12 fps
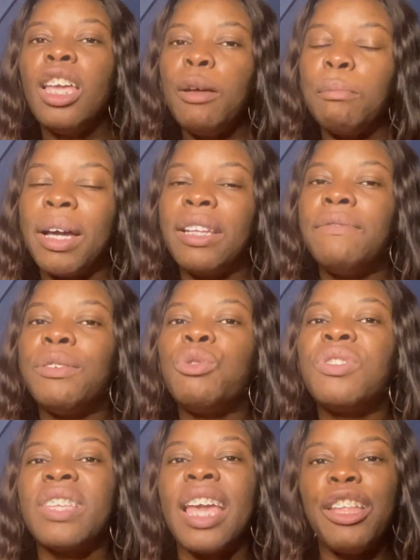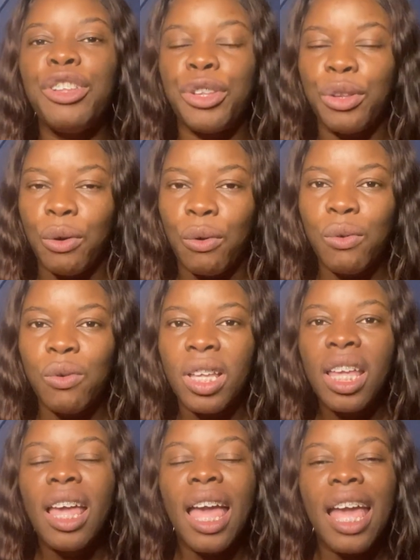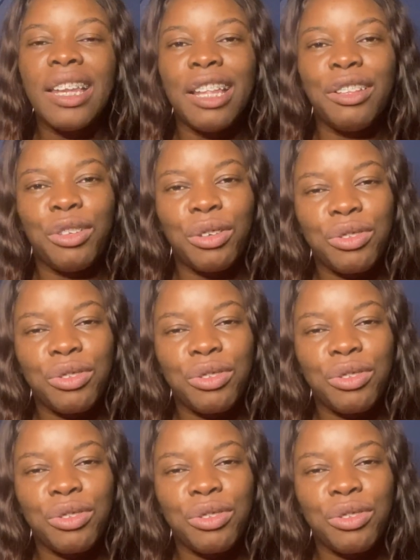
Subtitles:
But if you say no and then your